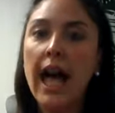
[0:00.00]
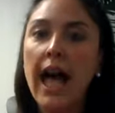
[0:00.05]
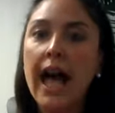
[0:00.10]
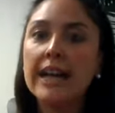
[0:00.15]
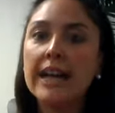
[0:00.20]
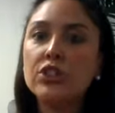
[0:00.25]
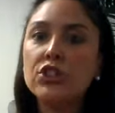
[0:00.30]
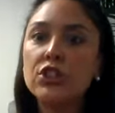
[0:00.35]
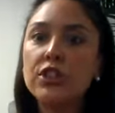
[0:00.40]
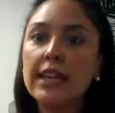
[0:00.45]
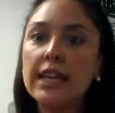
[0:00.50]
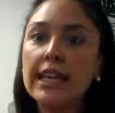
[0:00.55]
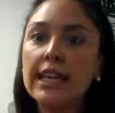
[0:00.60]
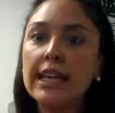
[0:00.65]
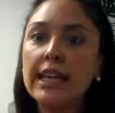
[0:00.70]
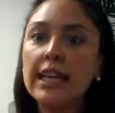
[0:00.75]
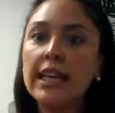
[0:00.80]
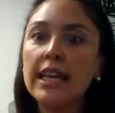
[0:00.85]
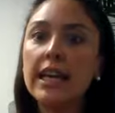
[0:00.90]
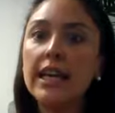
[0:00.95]

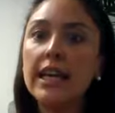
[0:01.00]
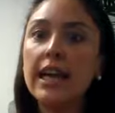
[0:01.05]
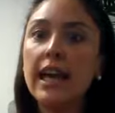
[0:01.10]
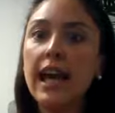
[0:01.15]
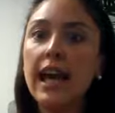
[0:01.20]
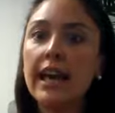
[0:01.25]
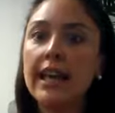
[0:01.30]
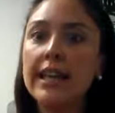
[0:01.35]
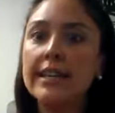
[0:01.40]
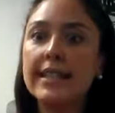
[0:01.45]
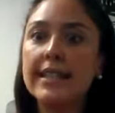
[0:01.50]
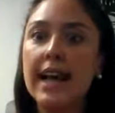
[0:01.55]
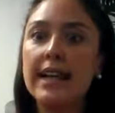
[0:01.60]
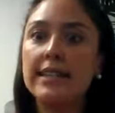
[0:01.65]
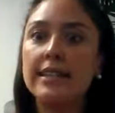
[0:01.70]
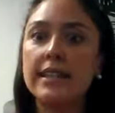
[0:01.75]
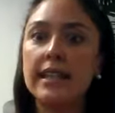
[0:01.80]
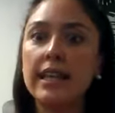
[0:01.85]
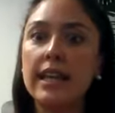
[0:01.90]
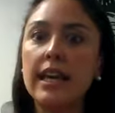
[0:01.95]
Ashley is
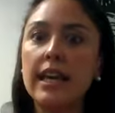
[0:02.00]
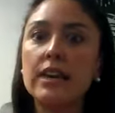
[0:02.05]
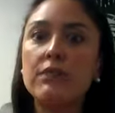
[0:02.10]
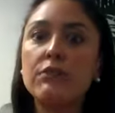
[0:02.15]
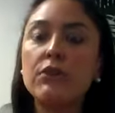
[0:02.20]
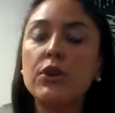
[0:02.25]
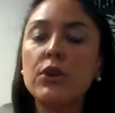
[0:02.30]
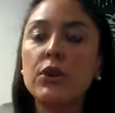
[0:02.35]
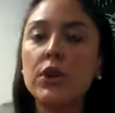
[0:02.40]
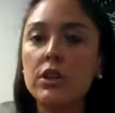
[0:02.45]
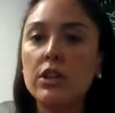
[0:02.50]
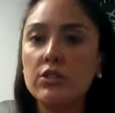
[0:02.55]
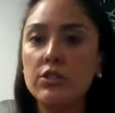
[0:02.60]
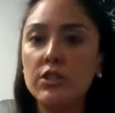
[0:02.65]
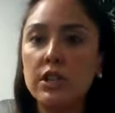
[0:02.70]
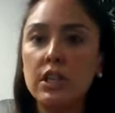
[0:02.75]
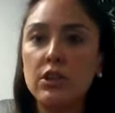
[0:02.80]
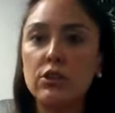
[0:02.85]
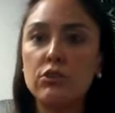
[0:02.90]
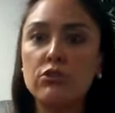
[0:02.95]
asking, if you're
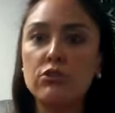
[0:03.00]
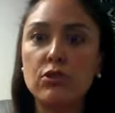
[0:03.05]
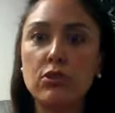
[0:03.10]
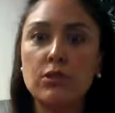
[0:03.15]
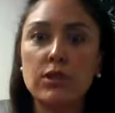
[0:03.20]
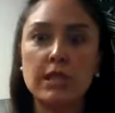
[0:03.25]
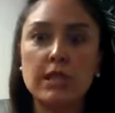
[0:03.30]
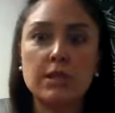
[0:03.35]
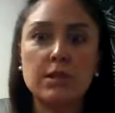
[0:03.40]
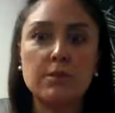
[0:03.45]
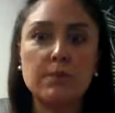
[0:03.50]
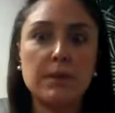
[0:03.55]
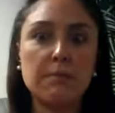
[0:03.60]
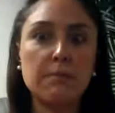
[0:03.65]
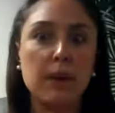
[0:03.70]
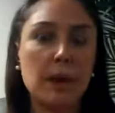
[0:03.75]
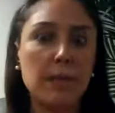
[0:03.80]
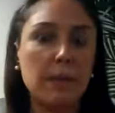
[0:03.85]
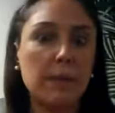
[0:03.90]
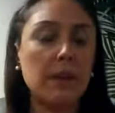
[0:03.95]
nursing, you don't need to be
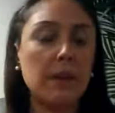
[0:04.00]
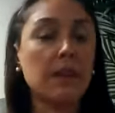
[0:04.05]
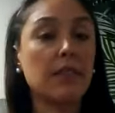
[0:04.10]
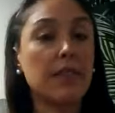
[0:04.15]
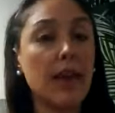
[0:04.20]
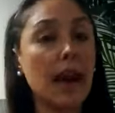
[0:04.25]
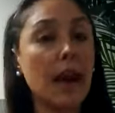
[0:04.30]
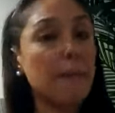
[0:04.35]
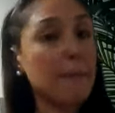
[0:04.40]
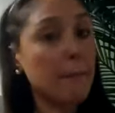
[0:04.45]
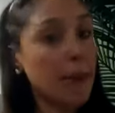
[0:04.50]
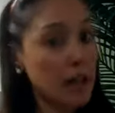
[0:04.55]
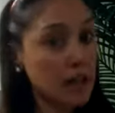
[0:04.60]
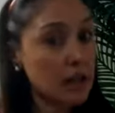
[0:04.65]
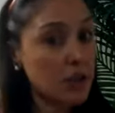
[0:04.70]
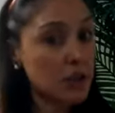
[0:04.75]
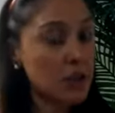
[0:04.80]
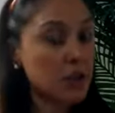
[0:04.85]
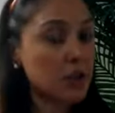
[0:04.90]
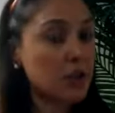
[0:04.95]
pumping that
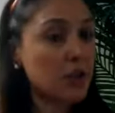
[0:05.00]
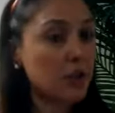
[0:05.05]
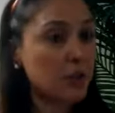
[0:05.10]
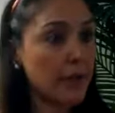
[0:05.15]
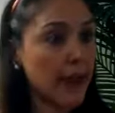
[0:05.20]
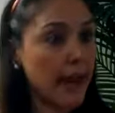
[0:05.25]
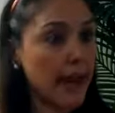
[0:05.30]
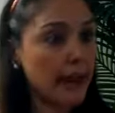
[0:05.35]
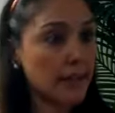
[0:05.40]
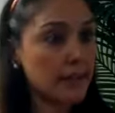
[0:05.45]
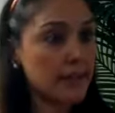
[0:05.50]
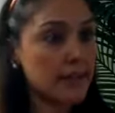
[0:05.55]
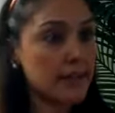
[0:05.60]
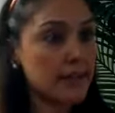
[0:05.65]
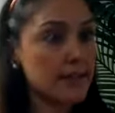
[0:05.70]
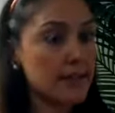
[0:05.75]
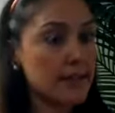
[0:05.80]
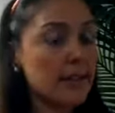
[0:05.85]
much, correct?